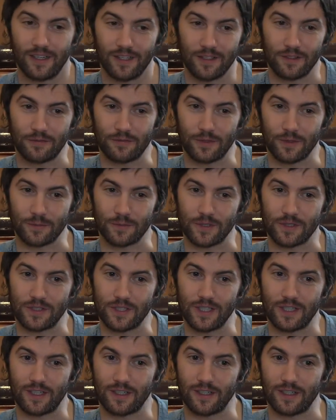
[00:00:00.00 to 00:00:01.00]
the films that
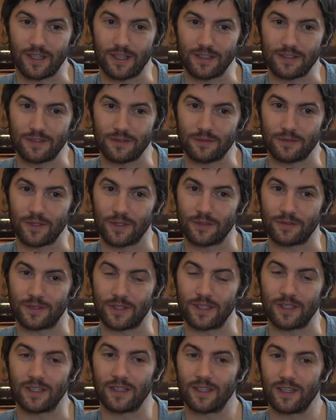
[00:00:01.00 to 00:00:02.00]
she kind of gets involved
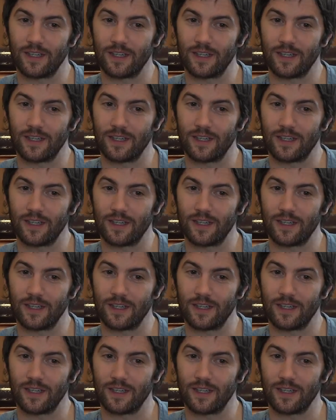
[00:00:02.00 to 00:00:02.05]
in.